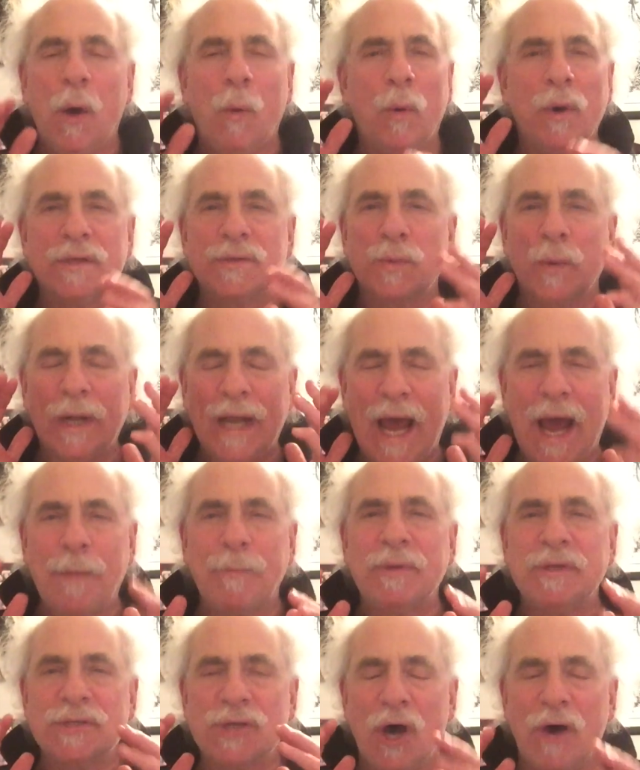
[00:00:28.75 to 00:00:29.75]
was what
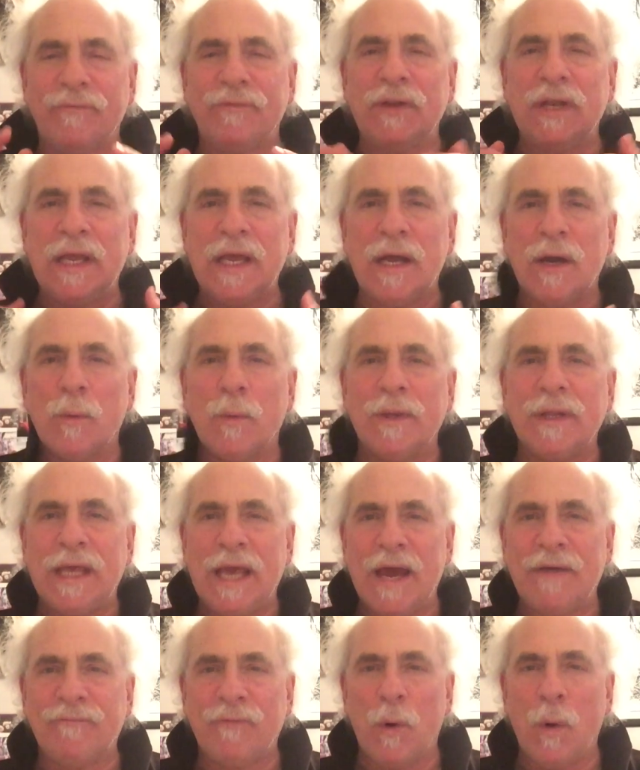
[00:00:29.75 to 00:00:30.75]
happens often here when
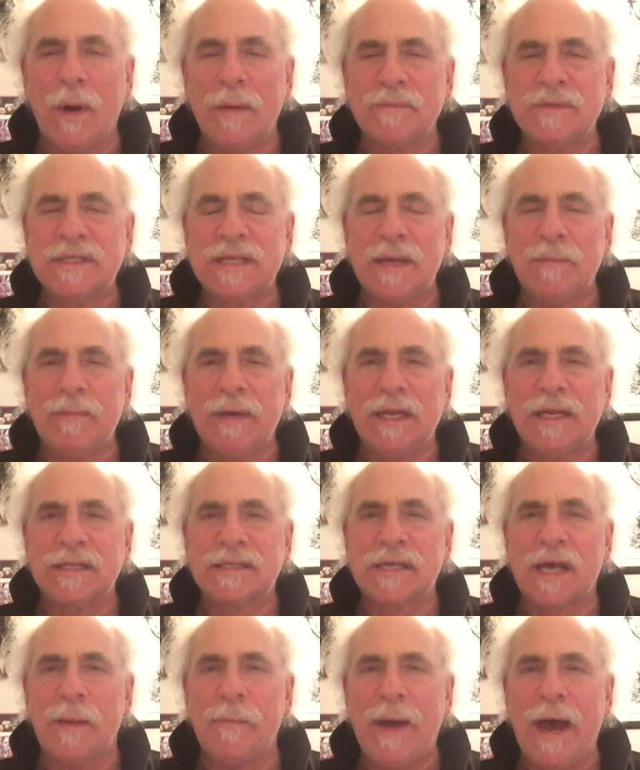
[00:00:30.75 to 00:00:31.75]
the FOMC
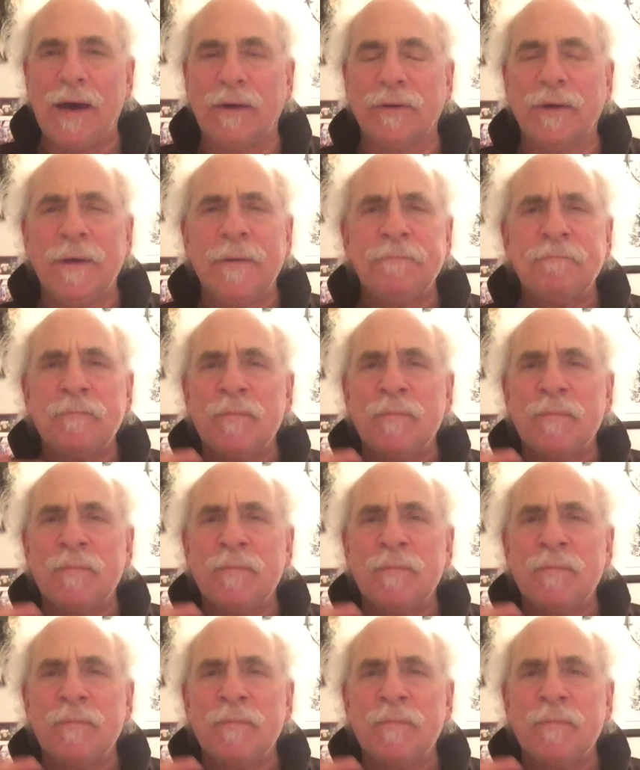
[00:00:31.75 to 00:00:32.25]
minutes come out